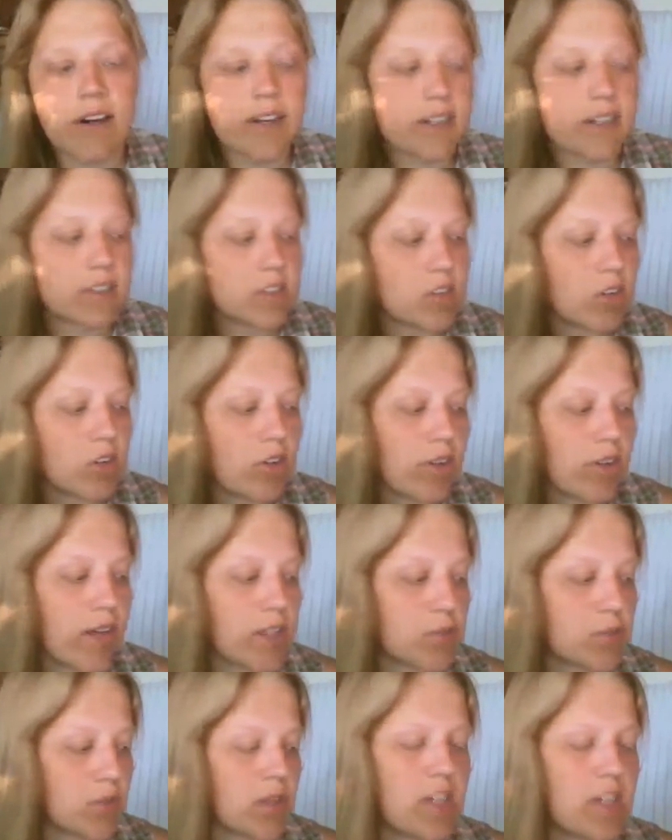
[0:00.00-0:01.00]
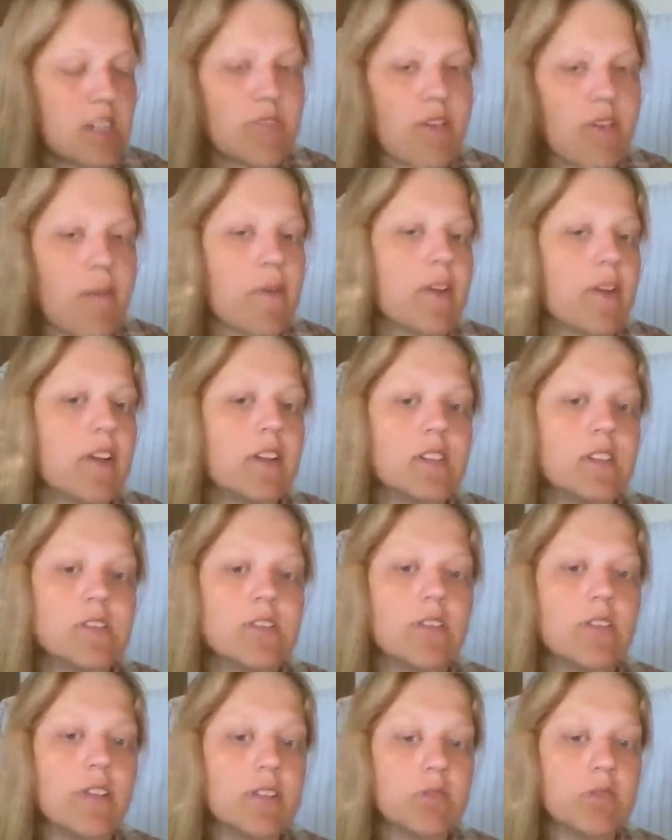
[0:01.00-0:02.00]
And so that's what his family does.
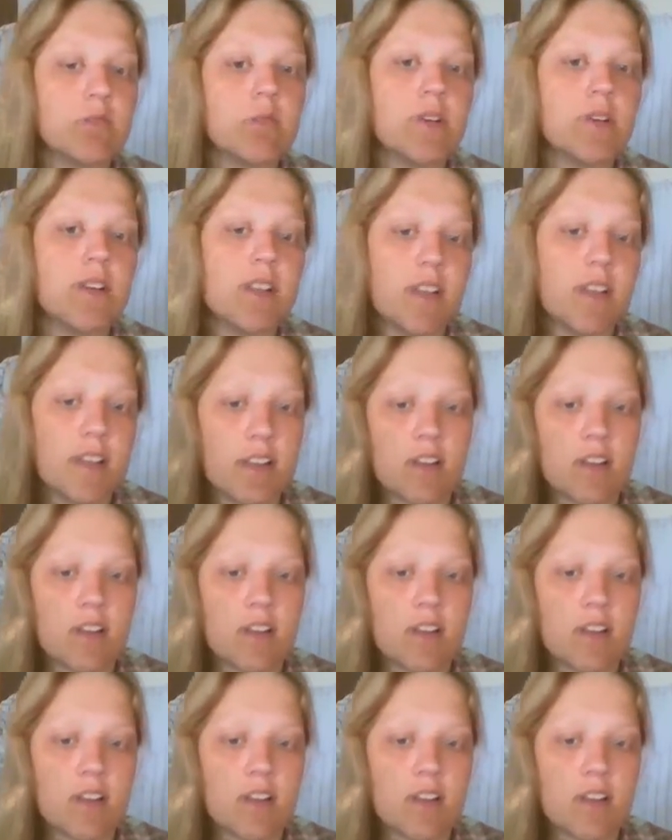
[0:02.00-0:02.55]
So that's what we did.